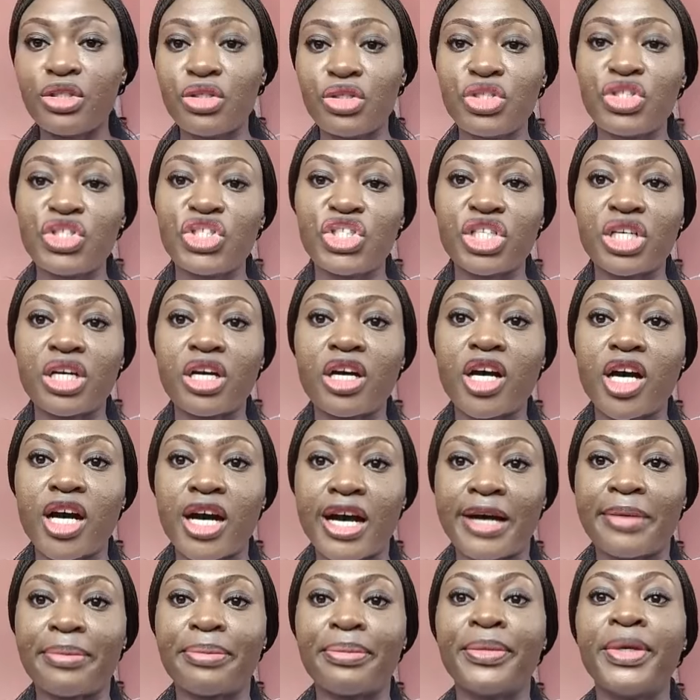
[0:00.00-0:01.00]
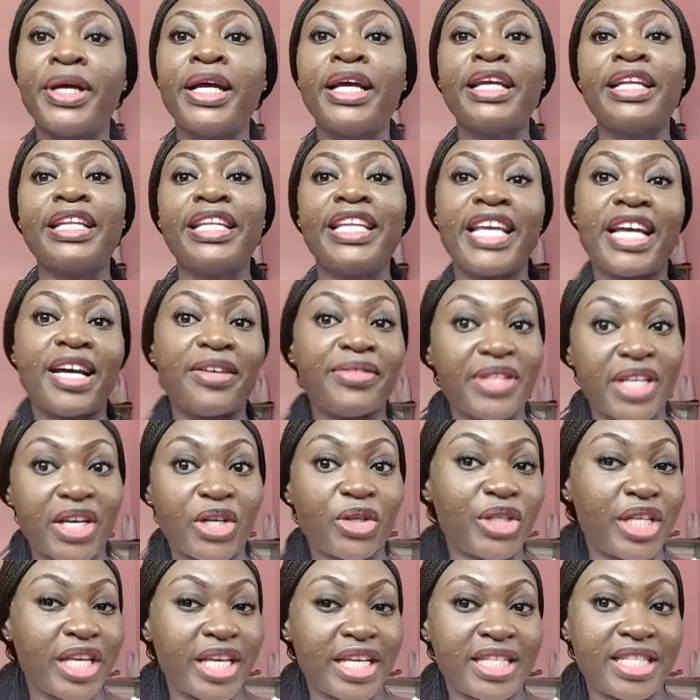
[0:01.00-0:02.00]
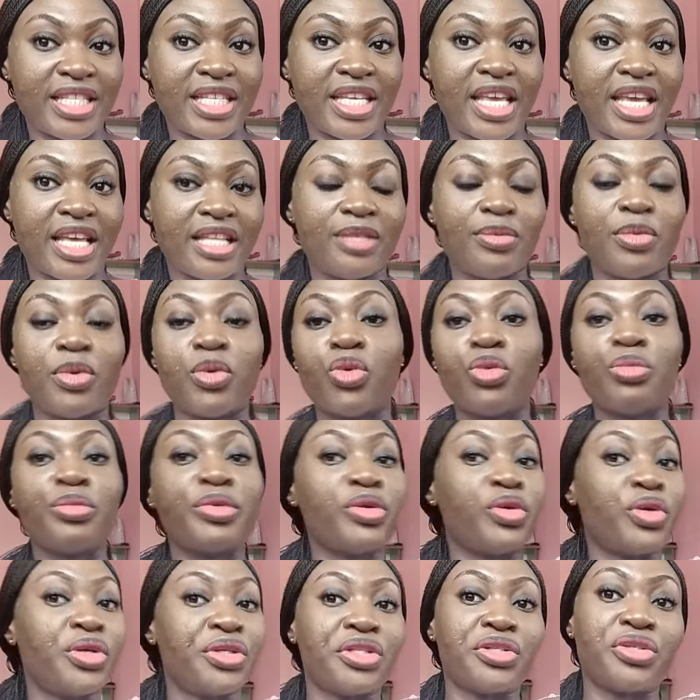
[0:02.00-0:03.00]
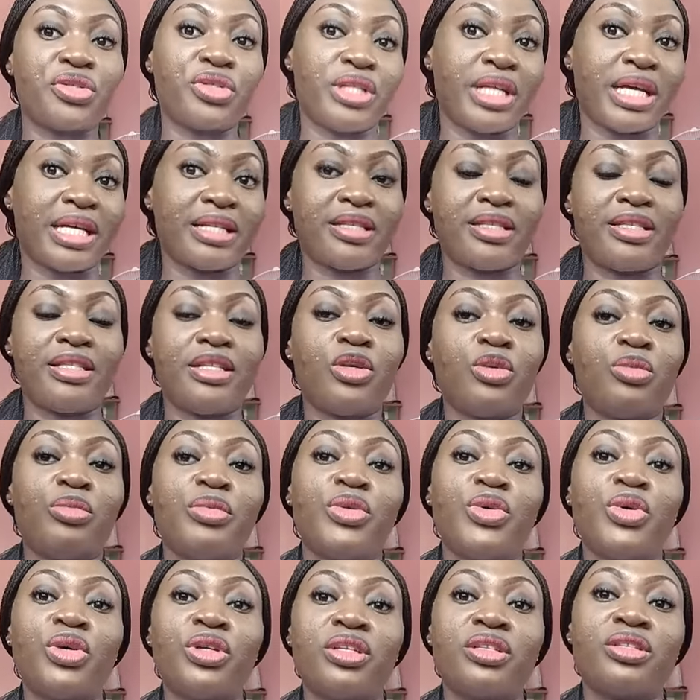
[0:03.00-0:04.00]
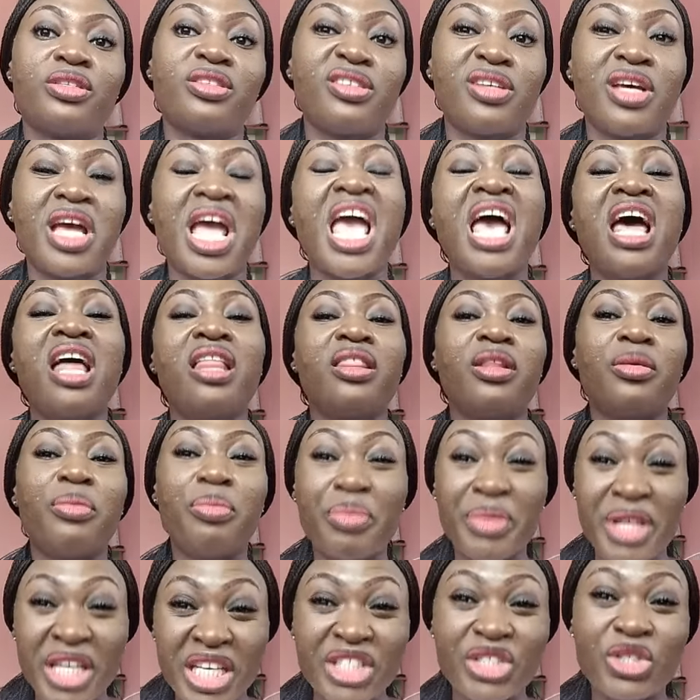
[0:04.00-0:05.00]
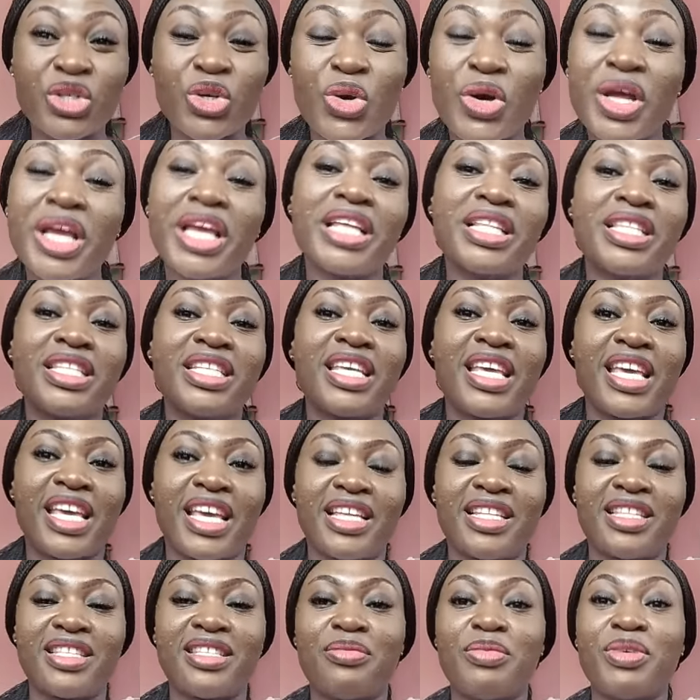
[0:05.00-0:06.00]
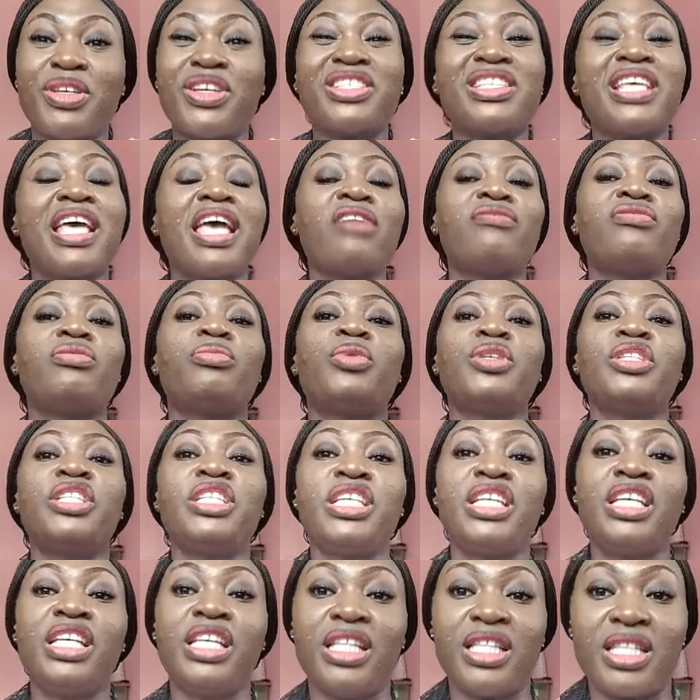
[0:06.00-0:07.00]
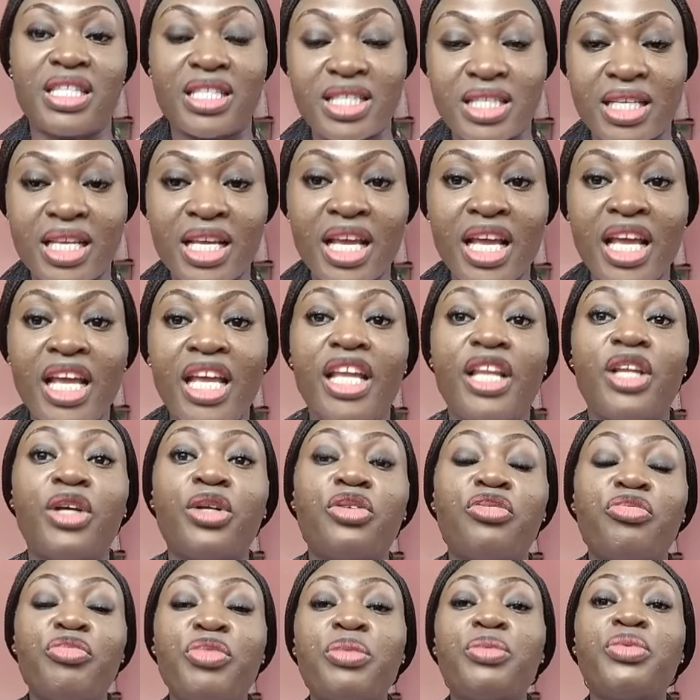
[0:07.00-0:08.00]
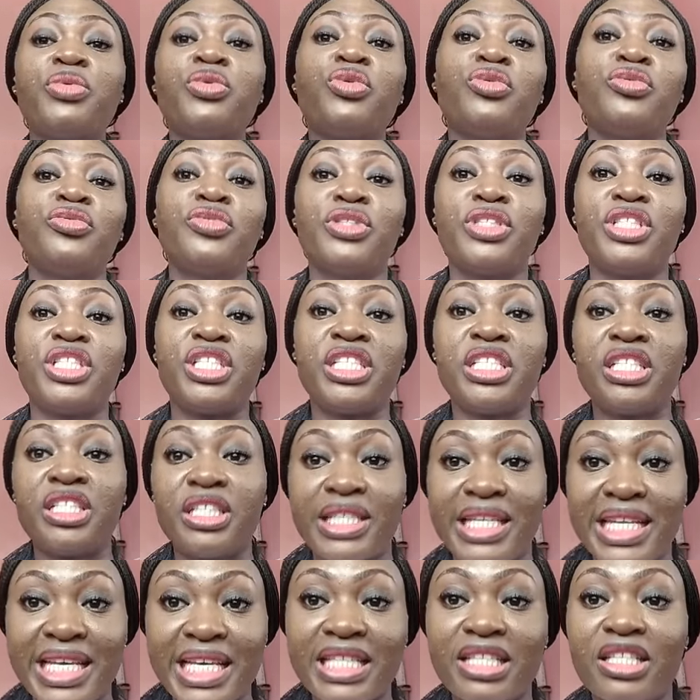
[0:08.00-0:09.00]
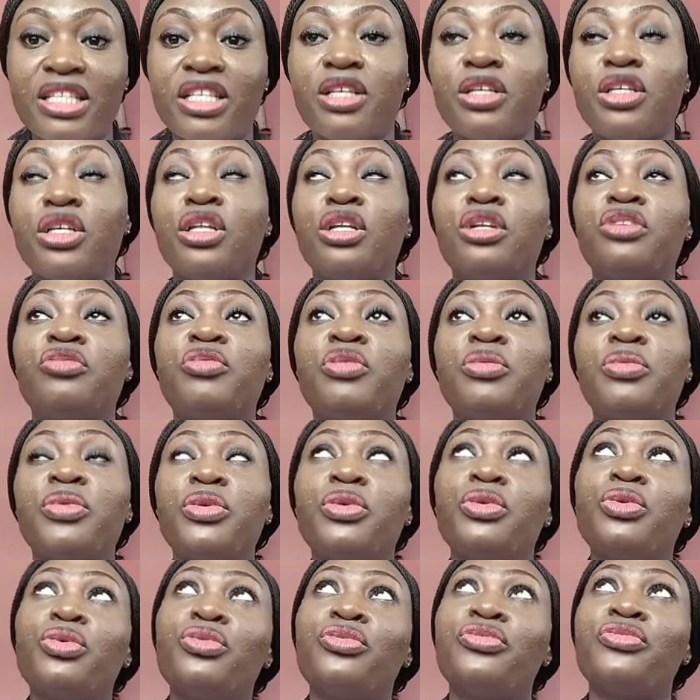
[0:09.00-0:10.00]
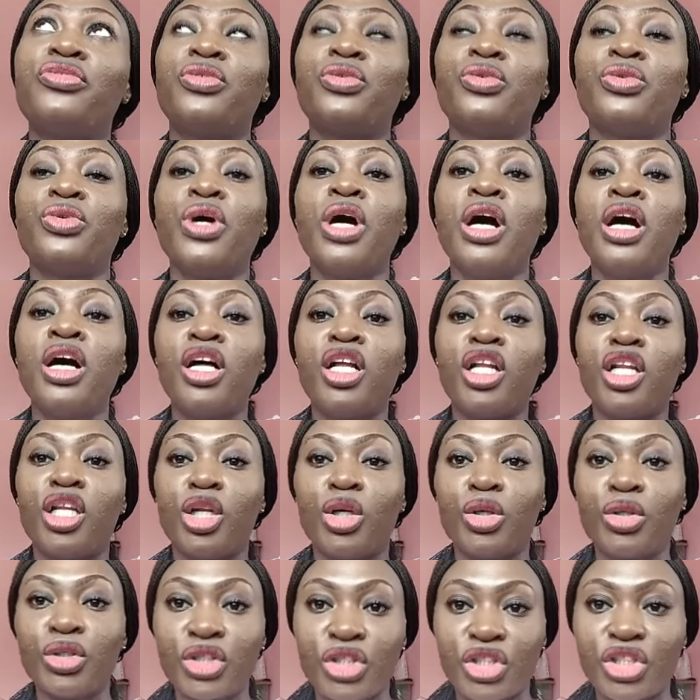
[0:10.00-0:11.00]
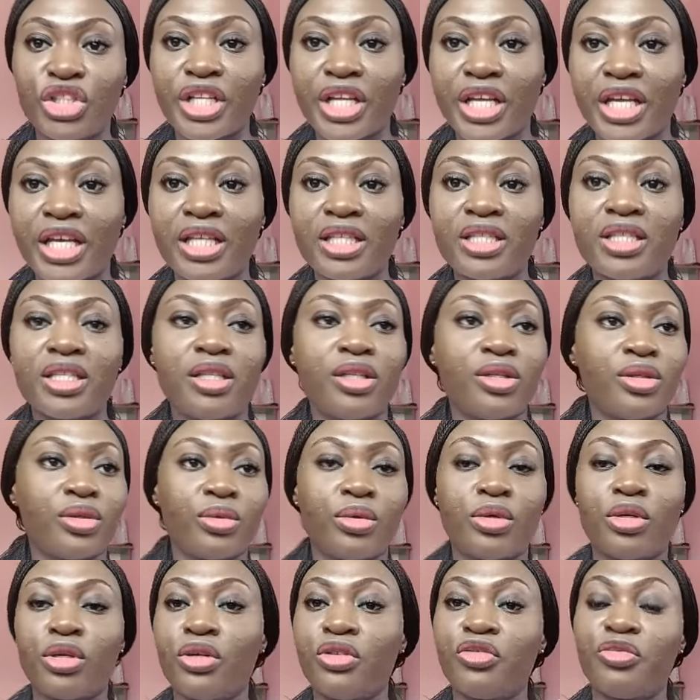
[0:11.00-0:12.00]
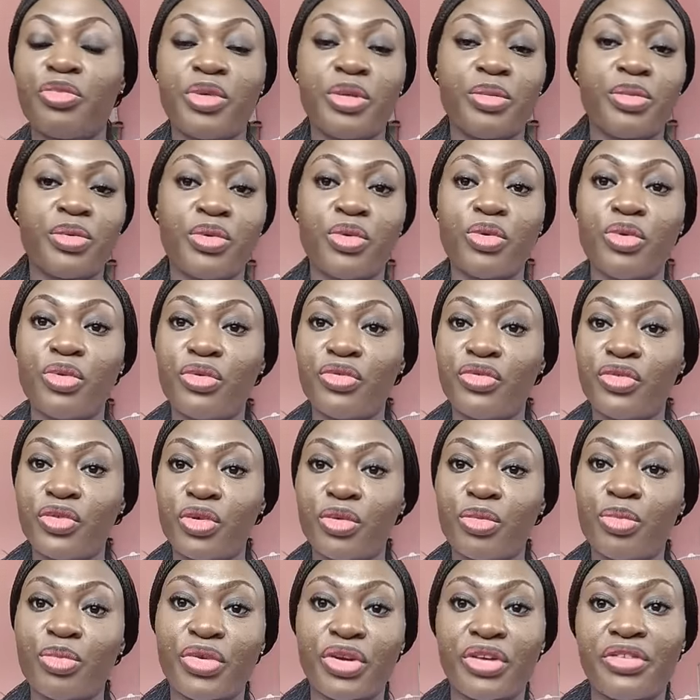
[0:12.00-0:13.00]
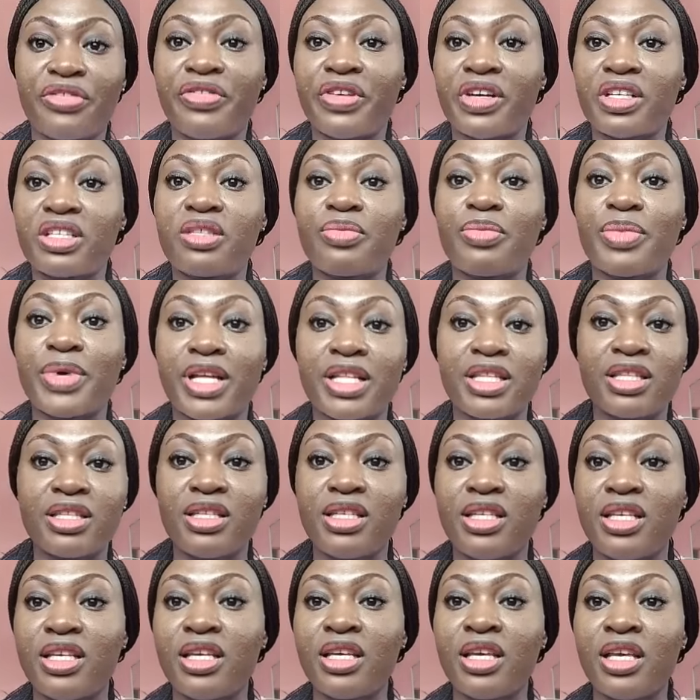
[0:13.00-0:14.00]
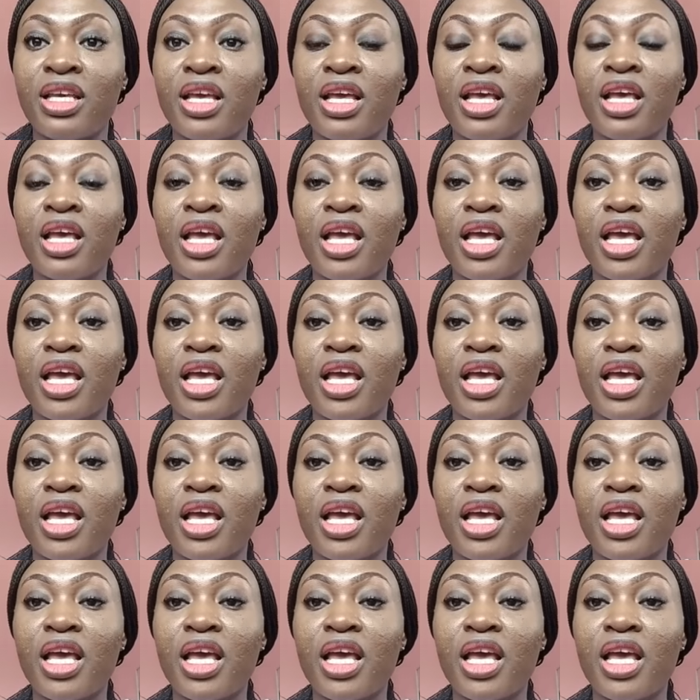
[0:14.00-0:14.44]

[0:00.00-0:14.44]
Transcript: the judicial harm, they have their own etiquette, but we won't be going into that. They will be going into the major etiquette, because everybody eats. A lot of people go for dinner dates, a lot of people go for lunch dates, a lot of people go for breakfast party,